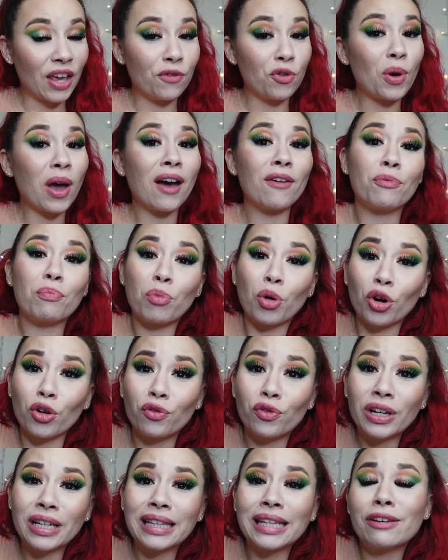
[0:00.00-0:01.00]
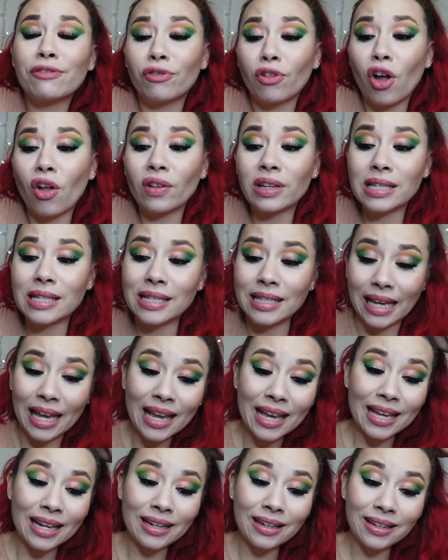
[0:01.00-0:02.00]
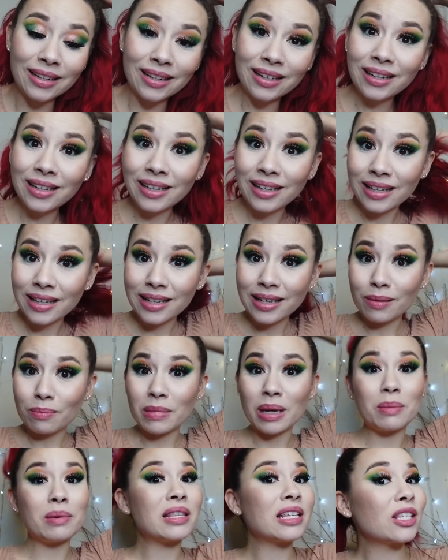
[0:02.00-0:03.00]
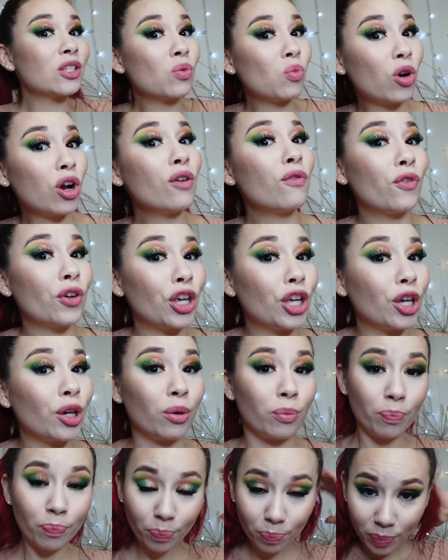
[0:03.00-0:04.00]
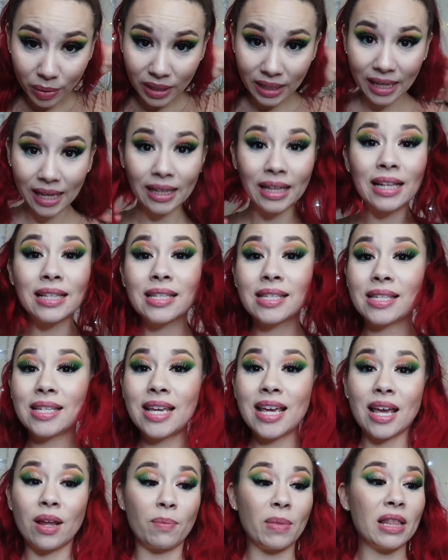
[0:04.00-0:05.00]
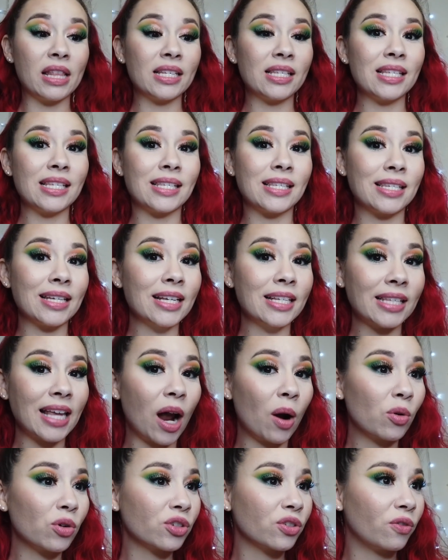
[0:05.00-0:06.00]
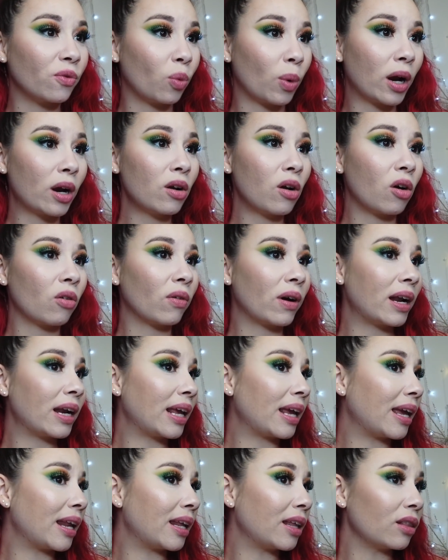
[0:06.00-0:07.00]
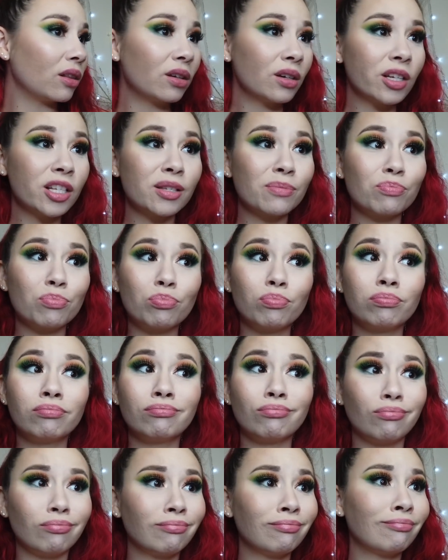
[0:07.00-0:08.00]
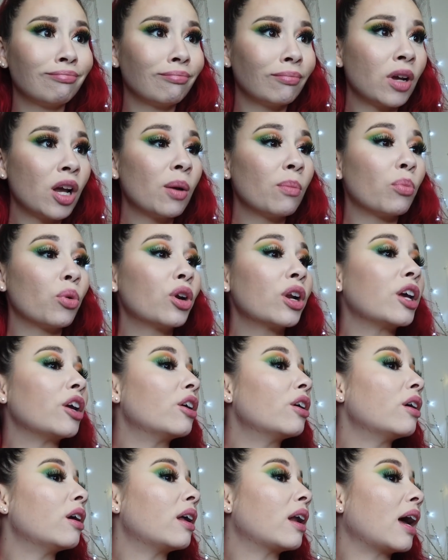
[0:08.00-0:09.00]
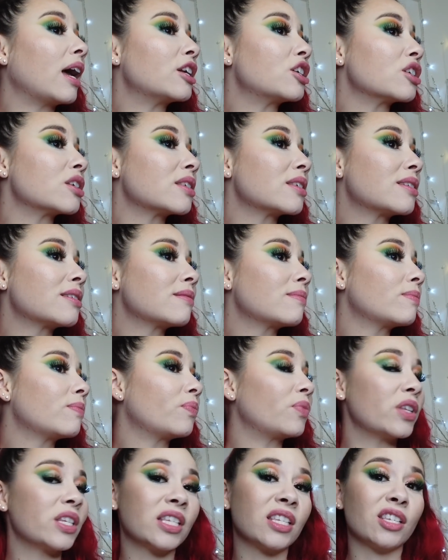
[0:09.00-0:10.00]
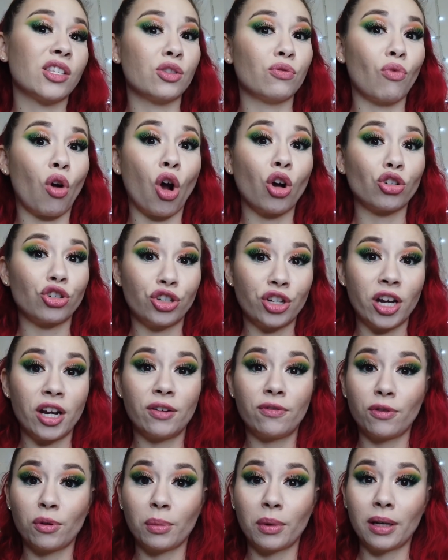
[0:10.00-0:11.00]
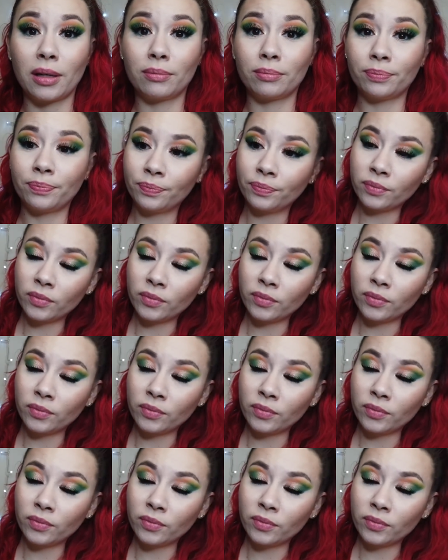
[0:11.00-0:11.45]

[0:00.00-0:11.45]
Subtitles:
If you have perfectly flawless skin, maybe this will work for you. But again, let's see. I mean, this is 6 hours of wear already and it looks pretty good. This is the wrong shade for me.